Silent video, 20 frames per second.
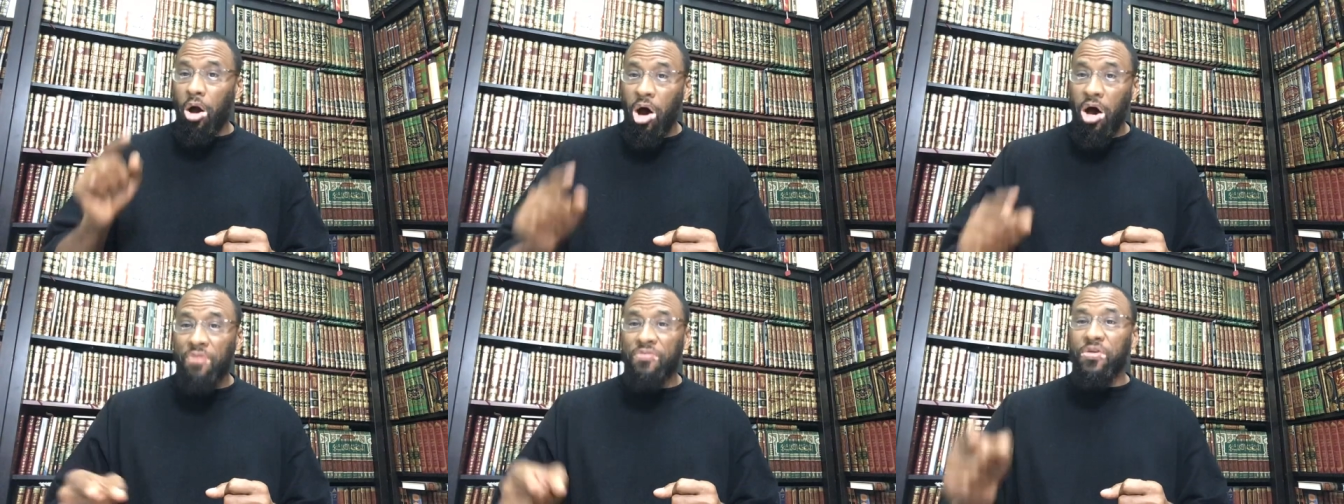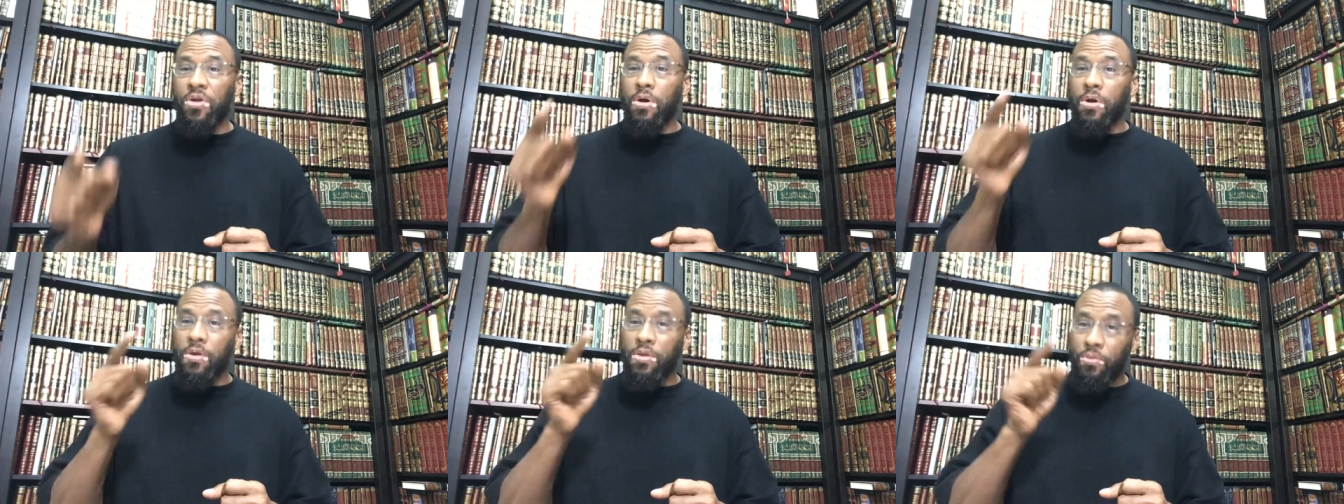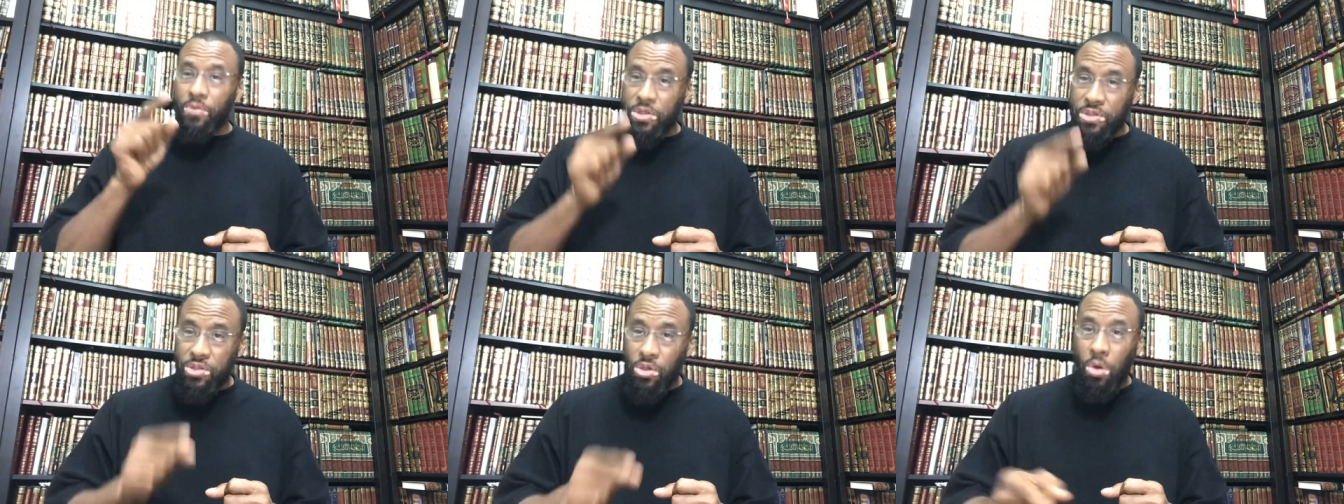and
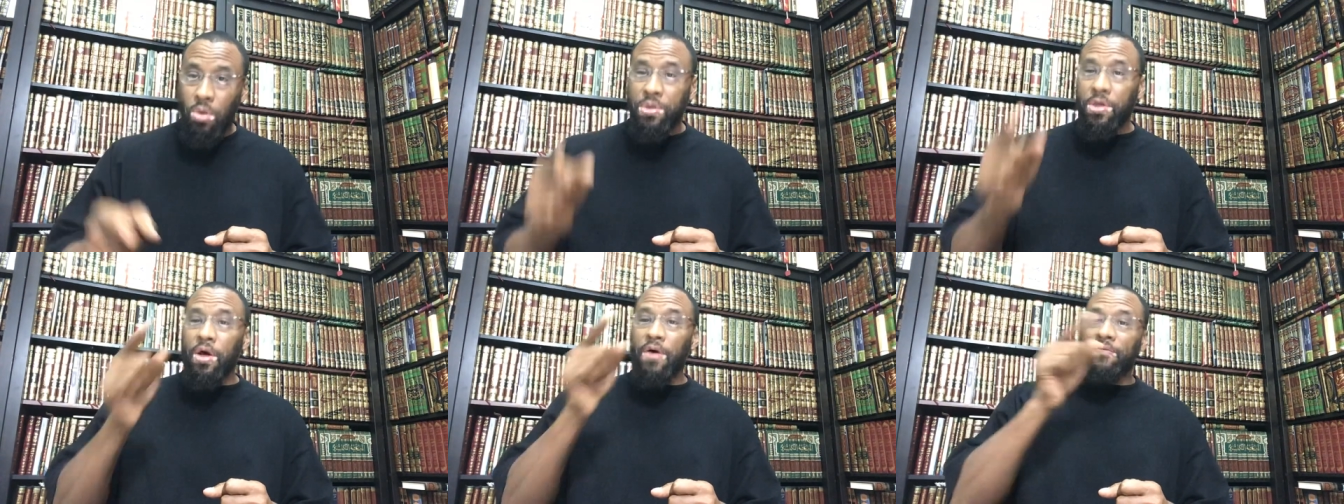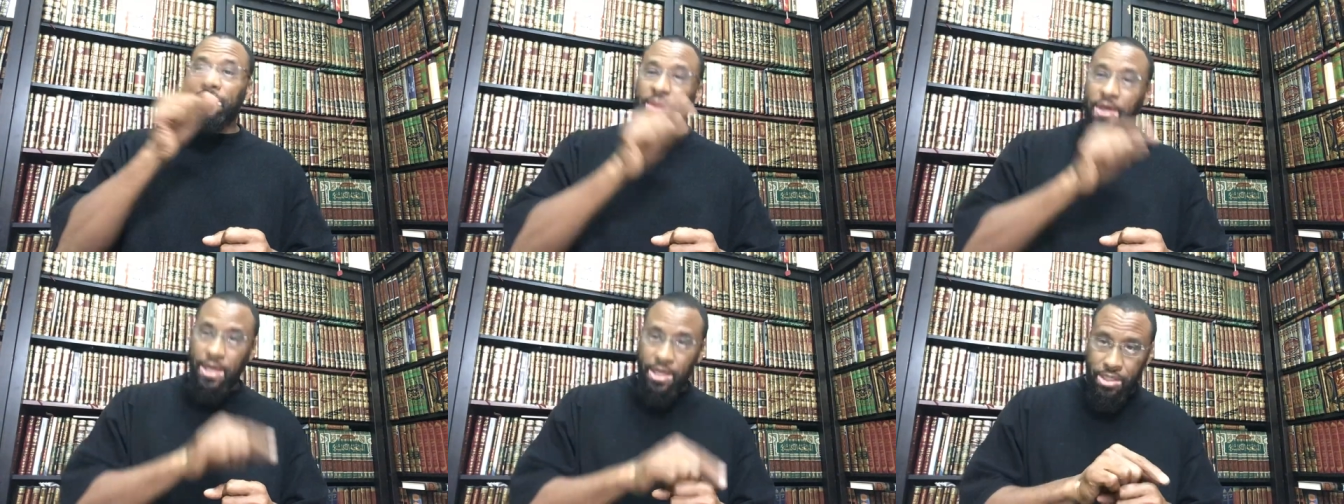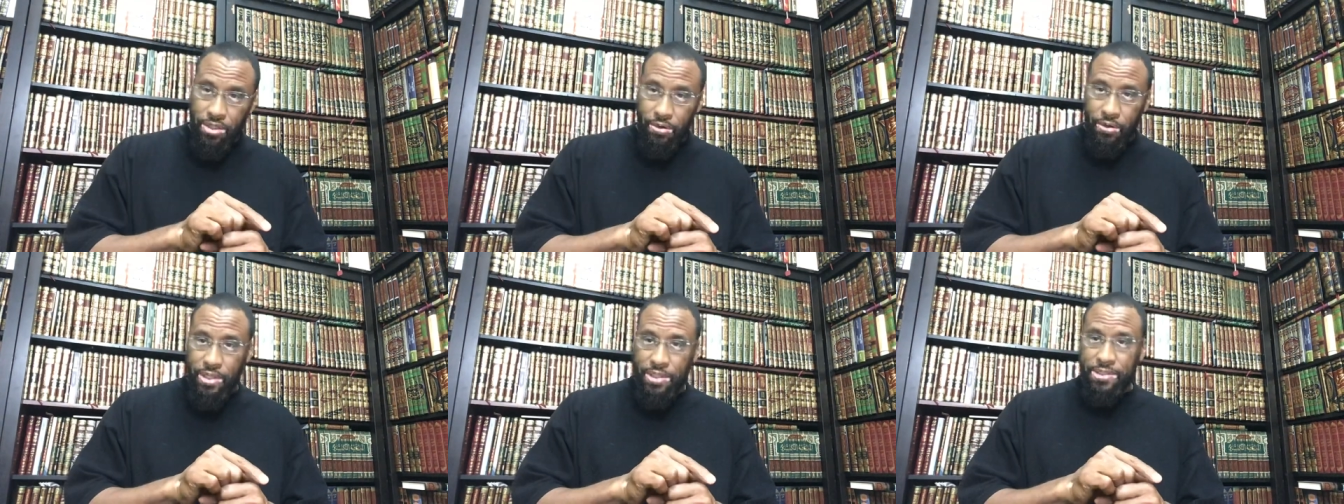often are the result
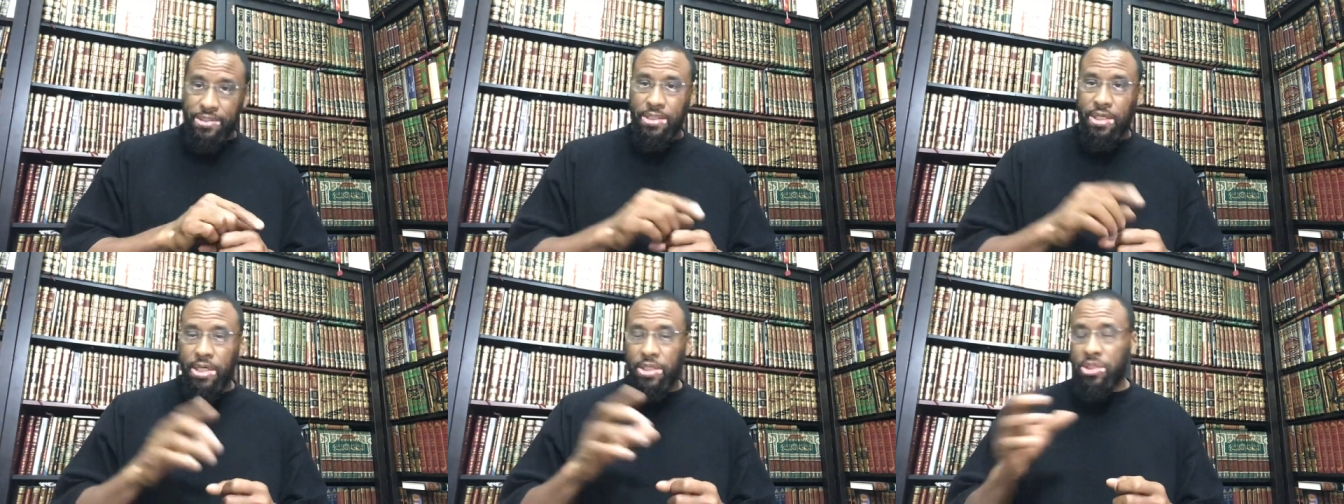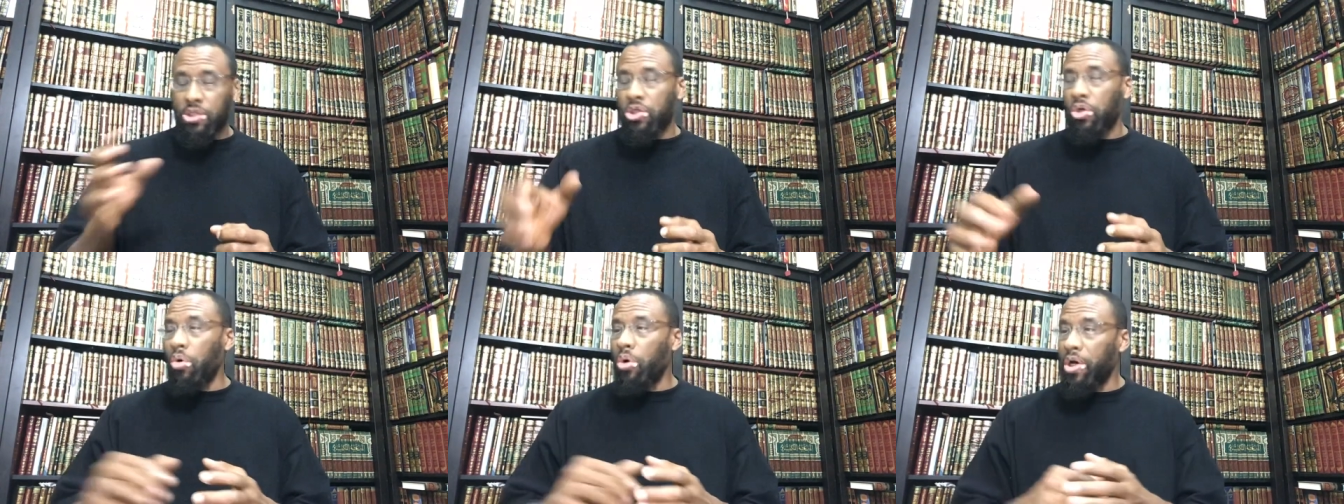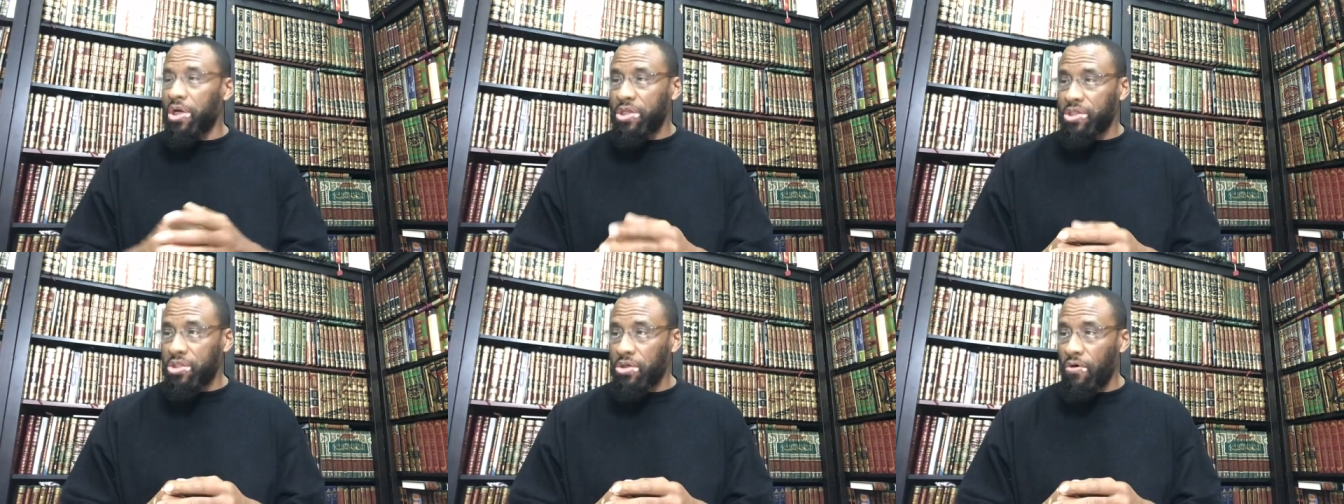of ignorance and
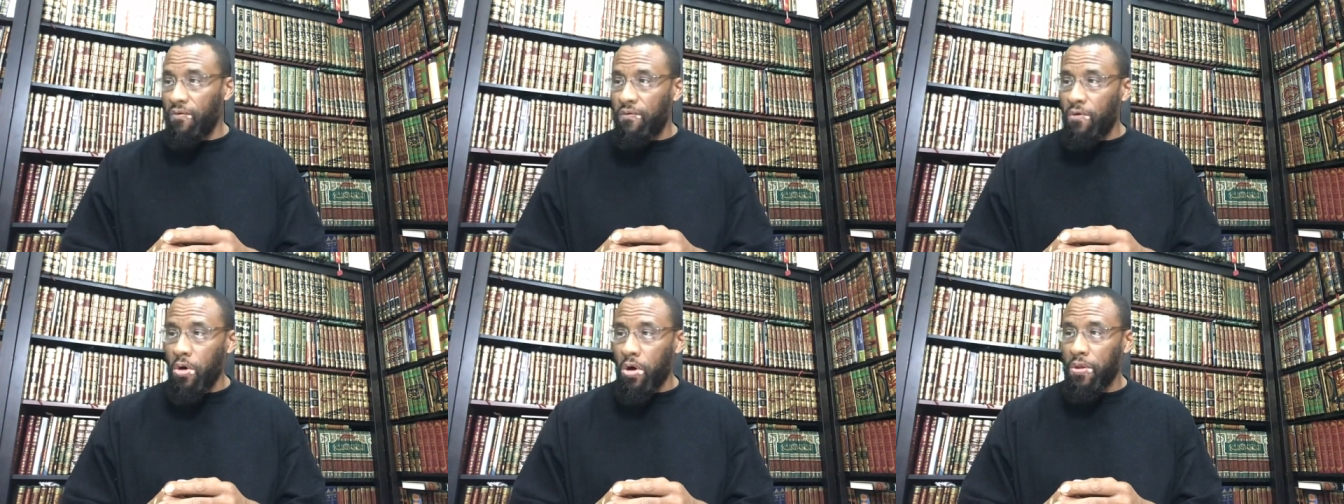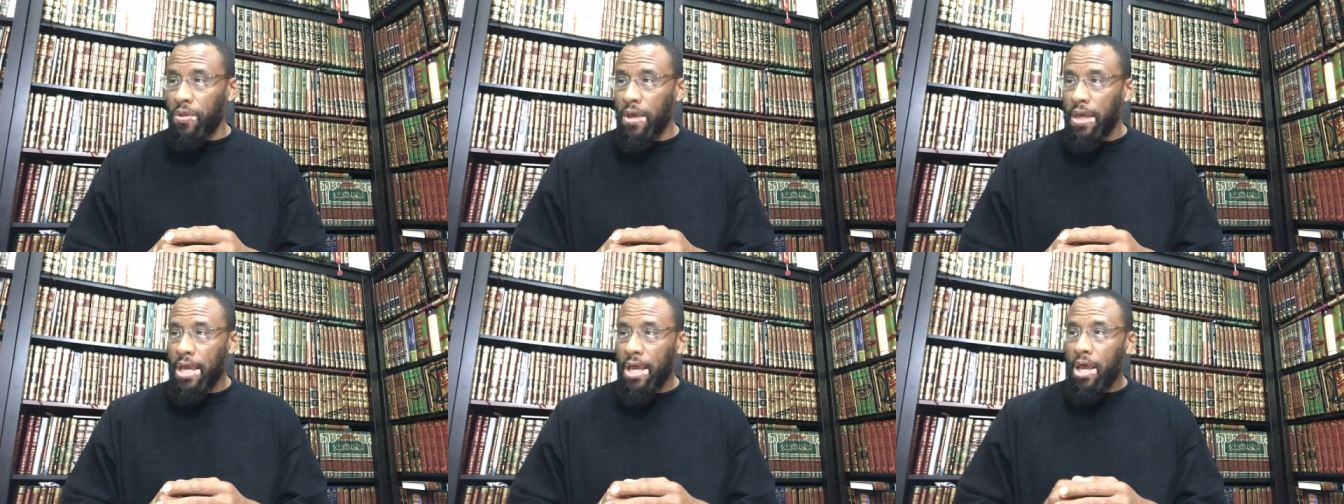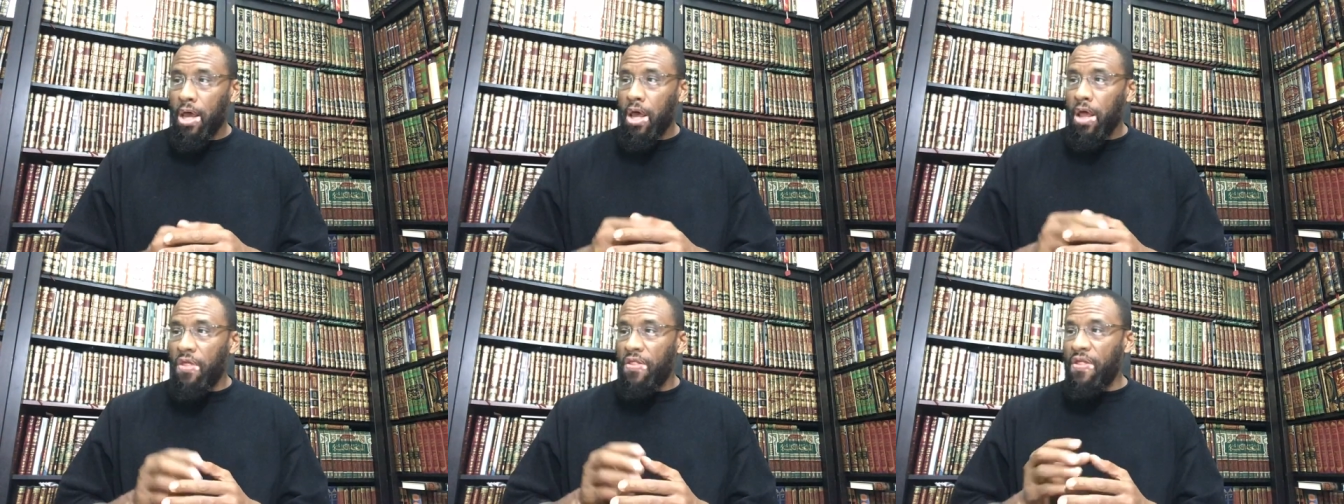so on and so forth,